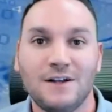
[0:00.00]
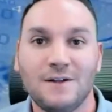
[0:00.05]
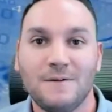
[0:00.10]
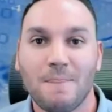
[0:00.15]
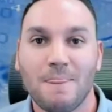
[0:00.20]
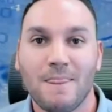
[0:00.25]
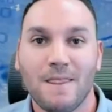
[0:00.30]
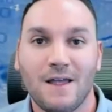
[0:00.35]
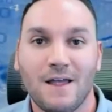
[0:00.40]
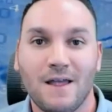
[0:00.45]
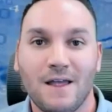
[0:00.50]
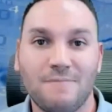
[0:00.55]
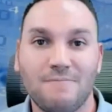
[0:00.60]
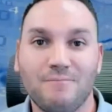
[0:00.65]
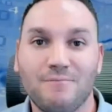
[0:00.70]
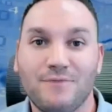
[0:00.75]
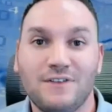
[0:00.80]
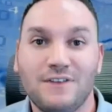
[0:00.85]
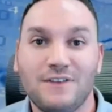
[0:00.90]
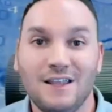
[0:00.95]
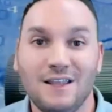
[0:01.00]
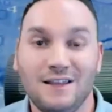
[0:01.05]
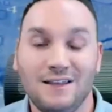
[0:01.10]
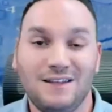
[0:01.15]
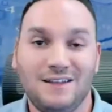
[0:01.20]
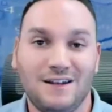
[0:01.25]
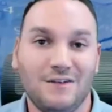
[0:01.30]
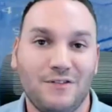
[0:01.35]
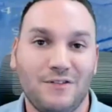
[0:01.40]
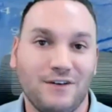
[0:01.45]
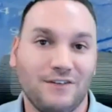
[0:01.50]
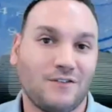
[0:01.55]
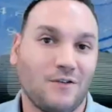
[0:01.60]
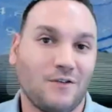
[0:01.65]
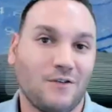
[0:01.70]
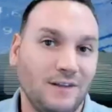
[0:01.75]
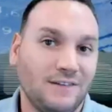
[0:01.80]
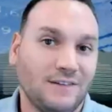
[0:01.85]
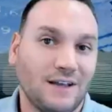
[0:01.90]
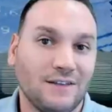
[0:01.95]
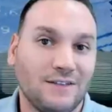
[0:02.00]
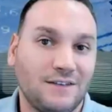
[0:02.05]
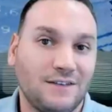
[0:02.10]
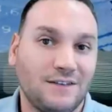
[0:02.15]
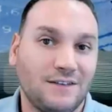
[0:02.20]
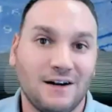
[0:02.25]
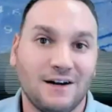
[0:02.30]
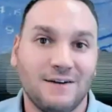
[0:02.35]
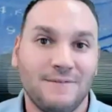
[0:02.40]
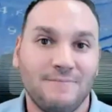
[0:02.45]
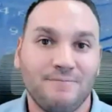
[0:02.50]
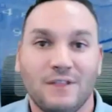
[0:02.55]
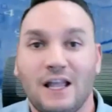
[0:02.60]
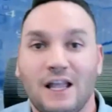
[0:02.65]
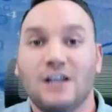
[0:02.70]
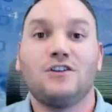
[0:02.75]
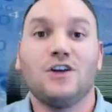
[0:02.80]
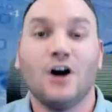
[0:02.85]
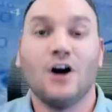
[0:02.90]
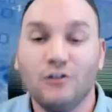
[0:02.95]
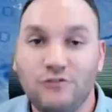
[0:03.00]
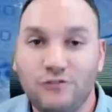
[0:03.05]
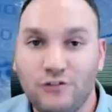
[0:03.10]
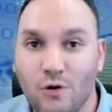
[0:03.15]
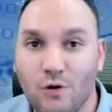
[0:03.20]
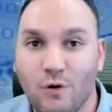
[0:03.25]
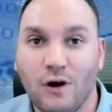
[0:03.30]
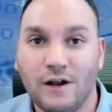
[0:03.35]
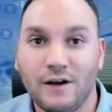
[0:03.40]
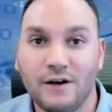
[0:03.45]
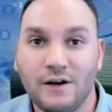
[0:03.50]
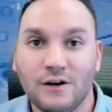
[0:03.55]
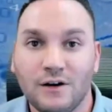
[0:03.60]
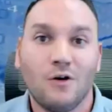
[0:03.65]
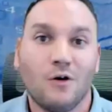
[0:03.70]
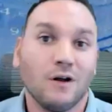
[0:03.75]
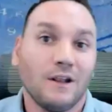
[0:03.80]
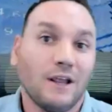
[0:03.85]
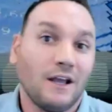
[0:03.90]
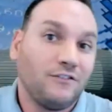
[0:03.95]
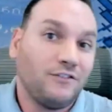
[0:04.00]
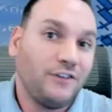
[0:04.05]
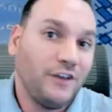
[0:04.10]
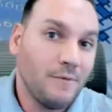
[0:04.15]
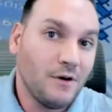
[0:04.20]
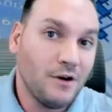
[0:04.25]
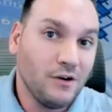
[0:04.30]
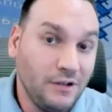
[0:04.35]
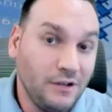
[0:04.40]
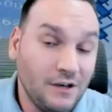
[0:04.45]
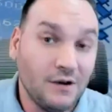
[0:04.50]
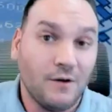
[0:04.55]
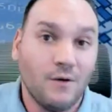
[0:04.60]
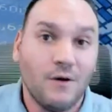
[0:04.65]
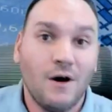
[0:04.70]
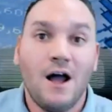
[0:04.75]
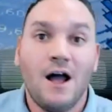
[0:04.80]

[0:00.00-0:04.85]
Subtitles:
of. There's coins out there like Dogecoin or like Shiba Inu.